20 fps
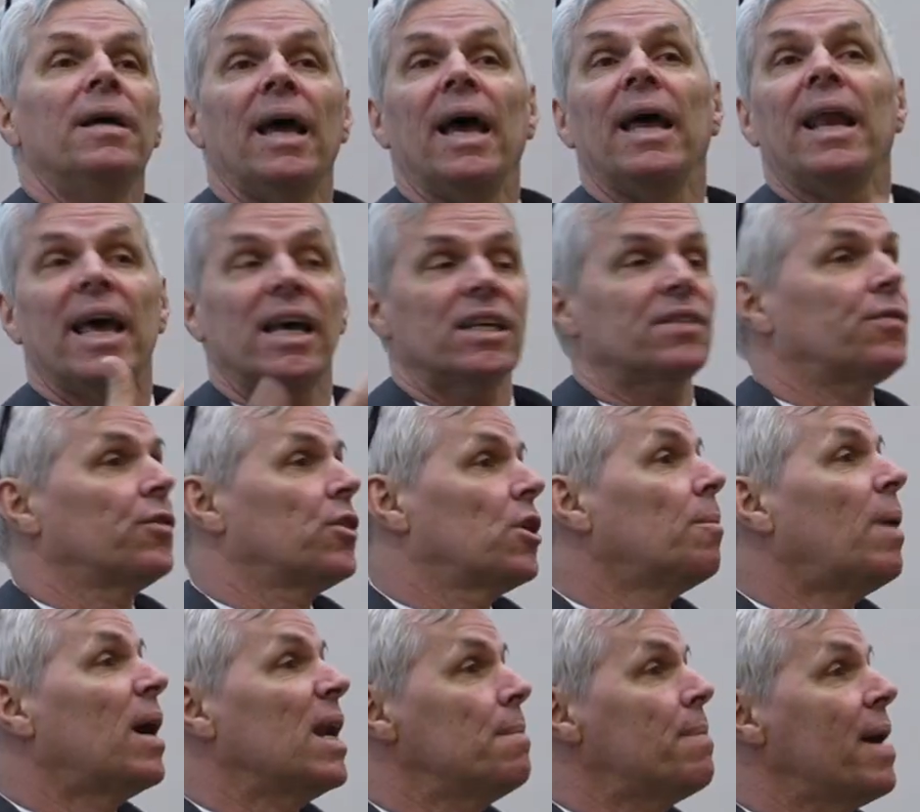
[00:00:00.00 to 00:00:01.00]
and ask for their
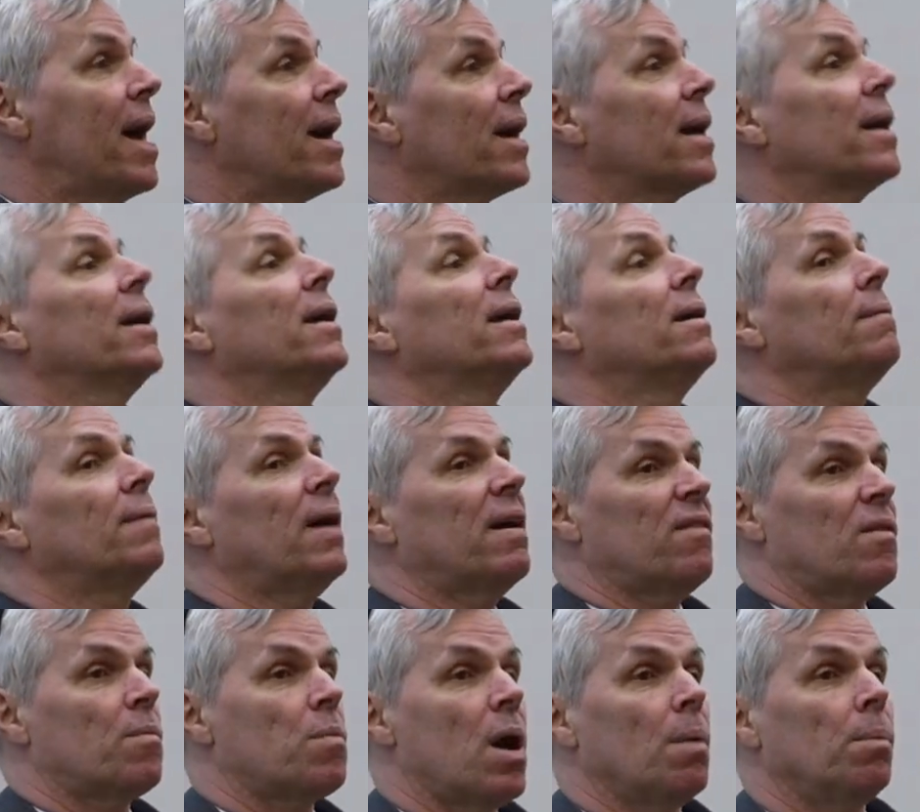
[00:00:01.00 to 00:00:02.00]
money back. I
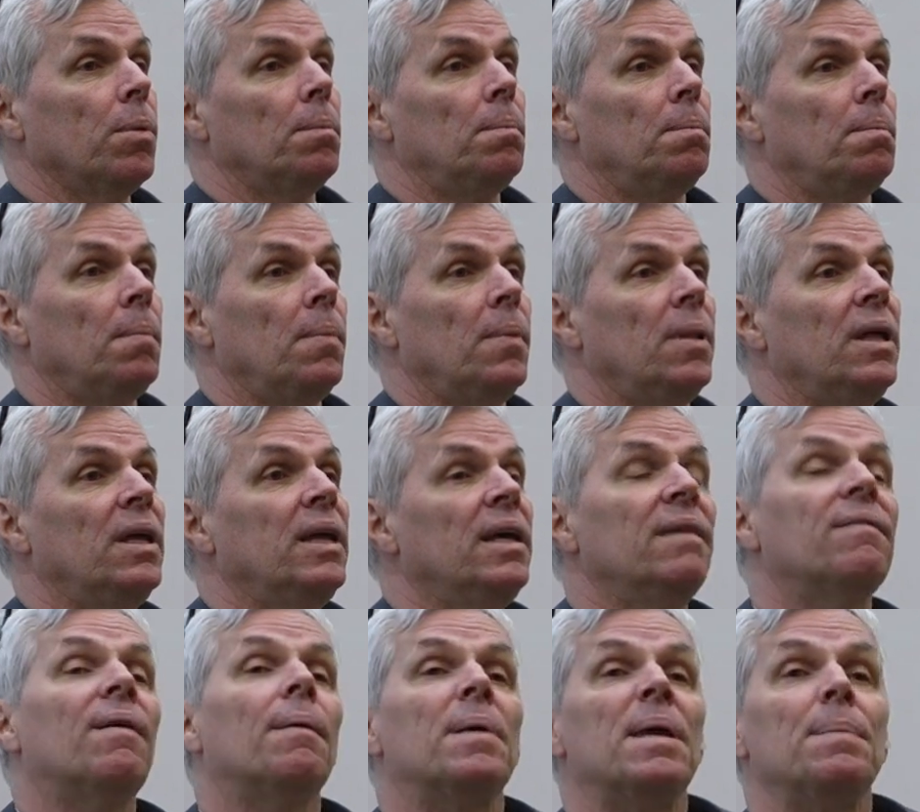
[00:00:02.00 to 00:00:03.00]
have a problem.
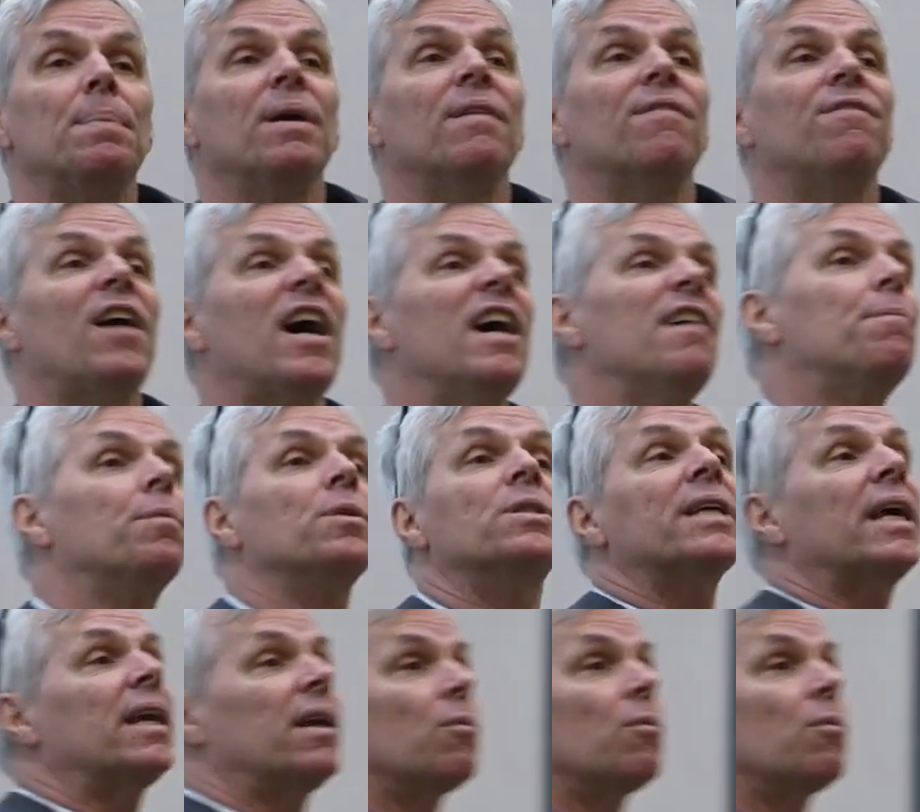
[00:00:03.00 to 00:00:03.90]
If I'm keeping 5%